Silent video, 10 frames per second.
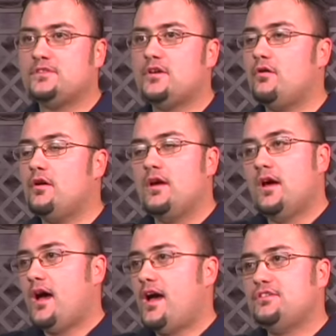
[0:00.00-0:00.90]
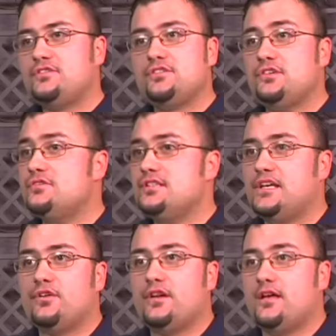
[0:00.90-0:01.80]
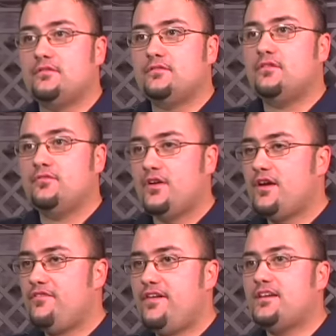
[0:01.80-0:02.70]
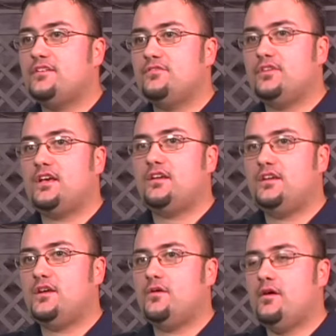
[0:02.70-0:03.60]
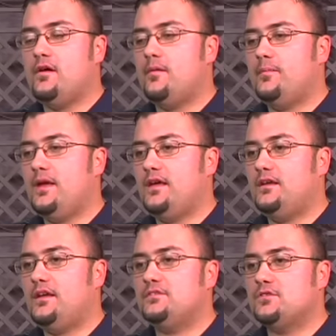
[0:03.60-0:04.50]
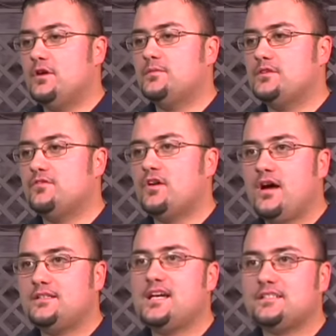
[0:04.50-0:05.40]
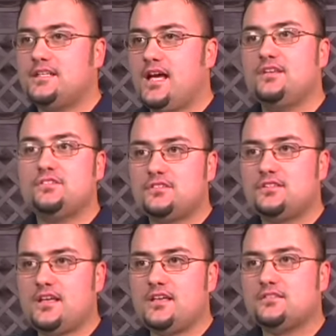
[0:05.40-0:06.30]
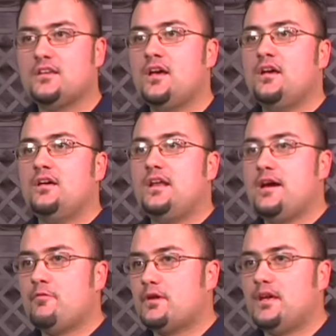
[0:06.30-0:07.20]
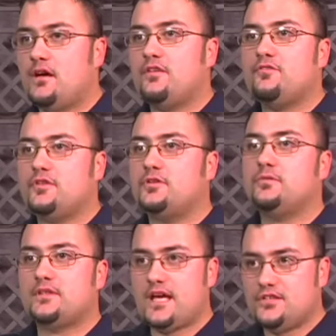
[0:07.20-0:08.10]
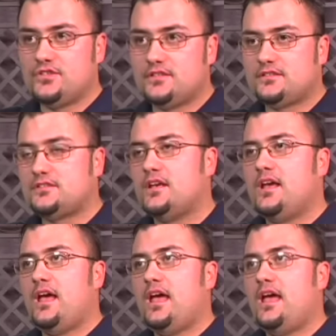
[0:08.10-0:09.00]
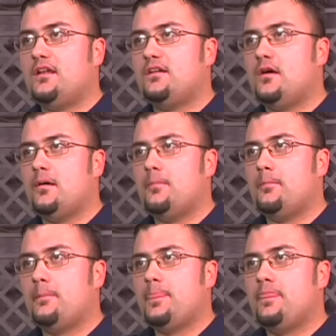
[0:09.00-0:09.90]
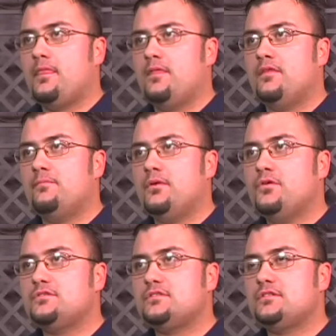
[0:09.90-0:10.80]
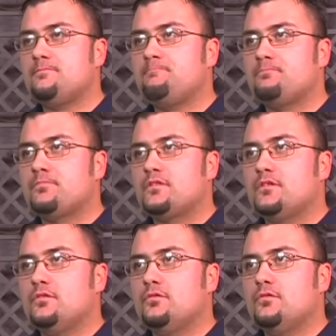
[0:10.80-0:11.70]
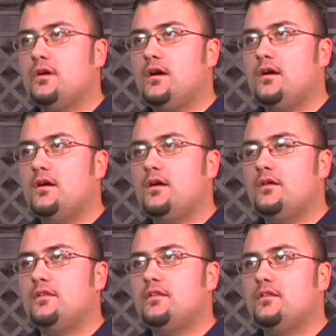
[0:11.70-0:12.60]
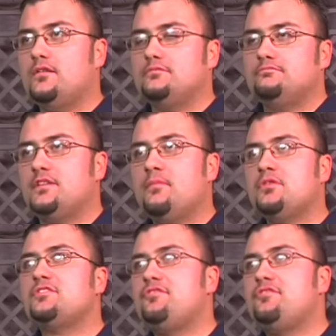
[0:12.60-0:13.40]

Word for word: So I just used the internet very effectively, you know, um, in, in terms of contacting agencies, networking on the phone with agents, and um, the most uh, the most